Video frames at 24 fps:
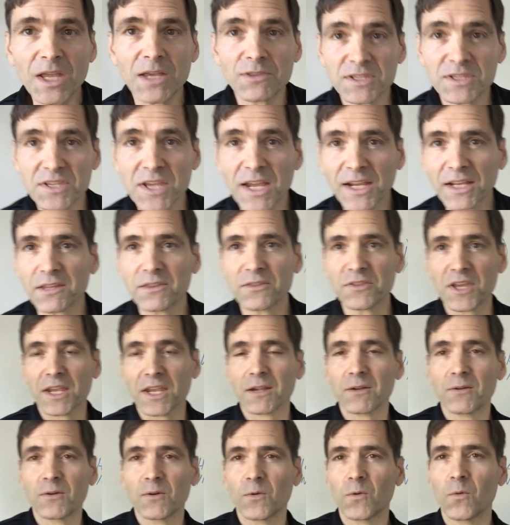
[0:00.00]
The second
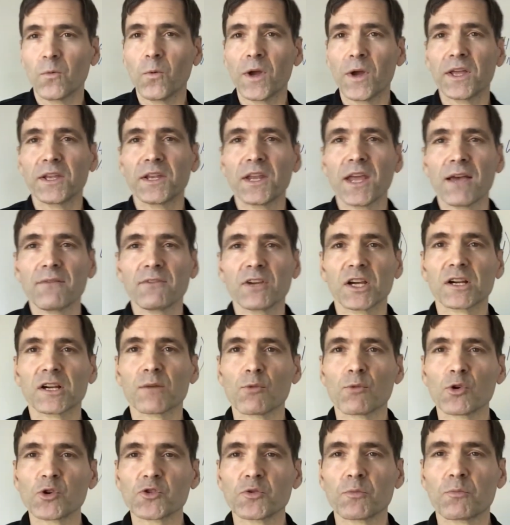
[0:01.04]
thing when having a
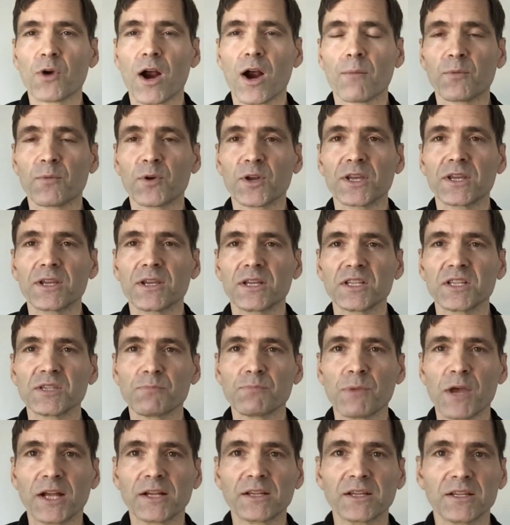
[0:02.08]
commercial property
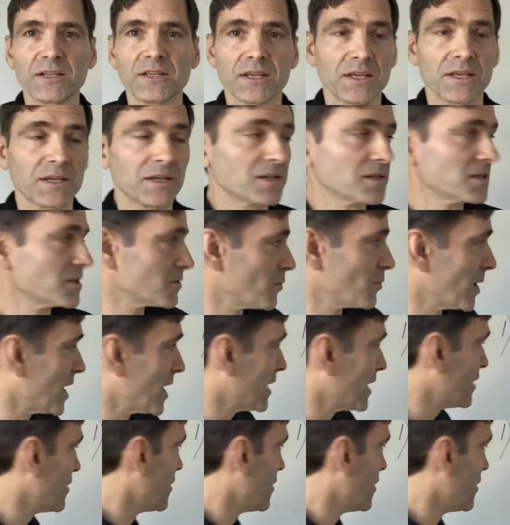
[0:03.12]
inspected is what I